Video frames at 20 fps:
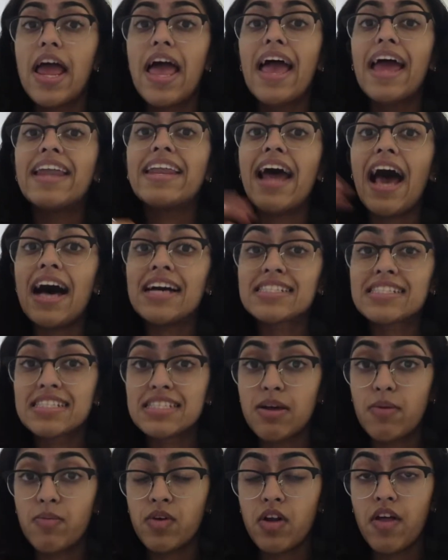and ask
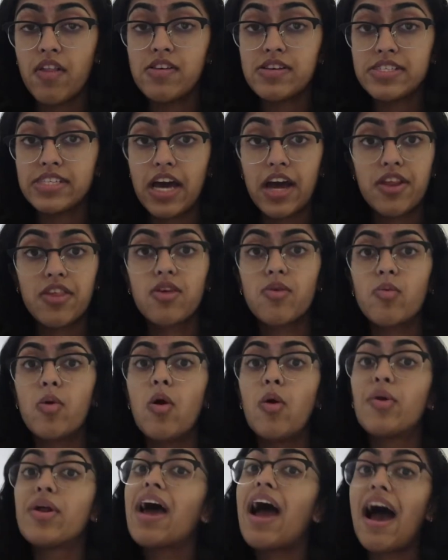someone on the side of the
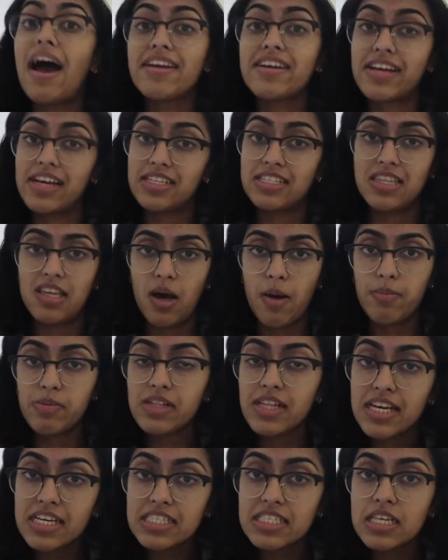road how to get to that
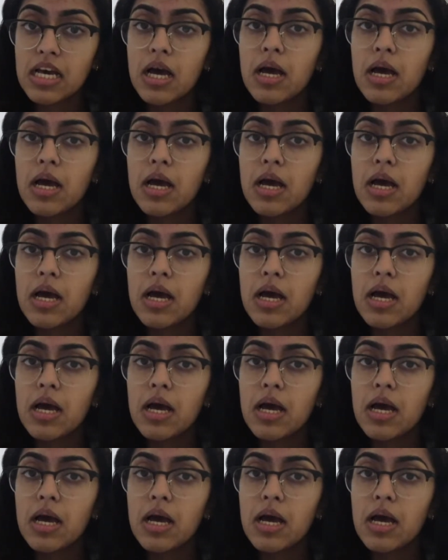place.